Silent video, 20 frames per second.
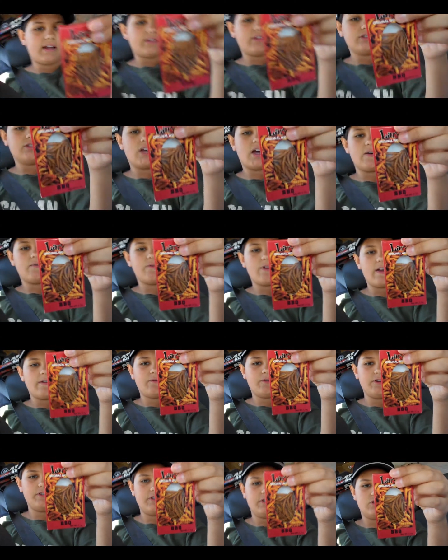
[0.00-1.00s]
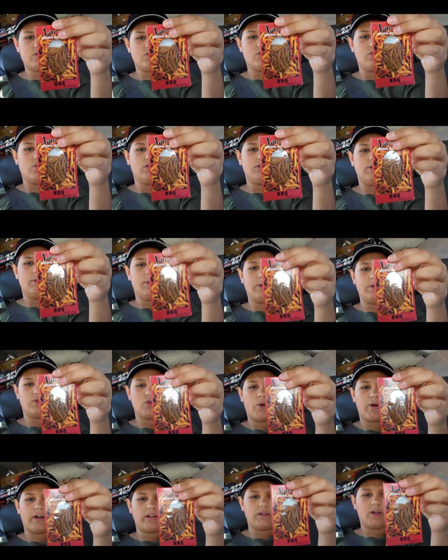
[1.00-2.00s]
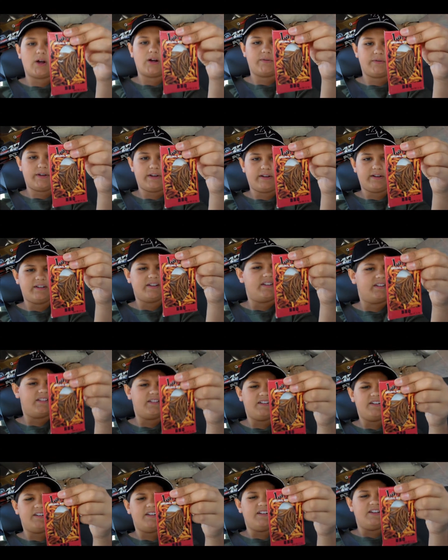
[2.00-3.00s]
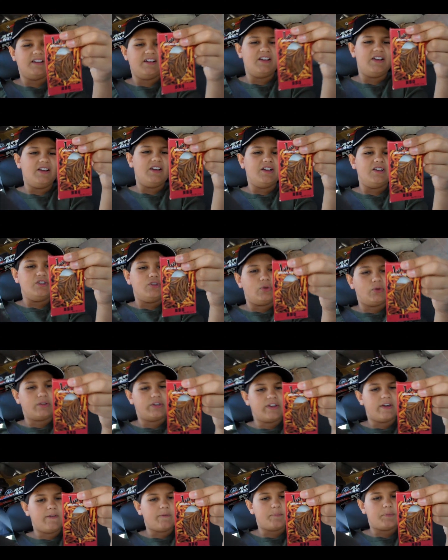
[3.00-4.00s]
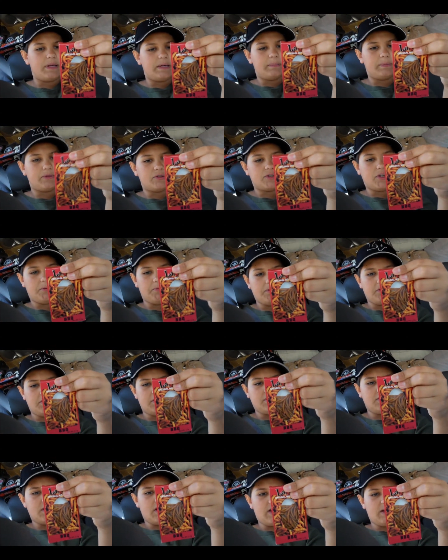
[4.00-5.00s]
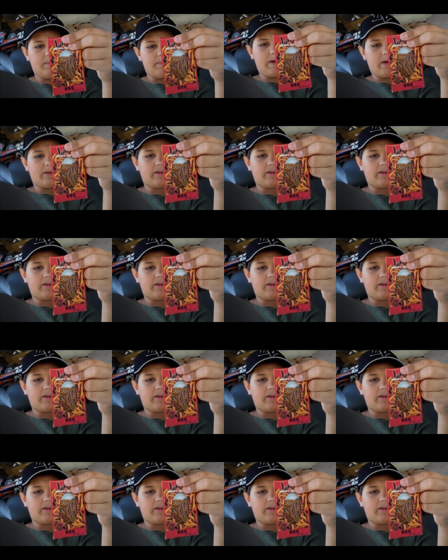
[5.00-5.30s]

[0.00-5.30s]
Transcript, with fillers: The top five reasons to enjoy larvae. It will give people something to say about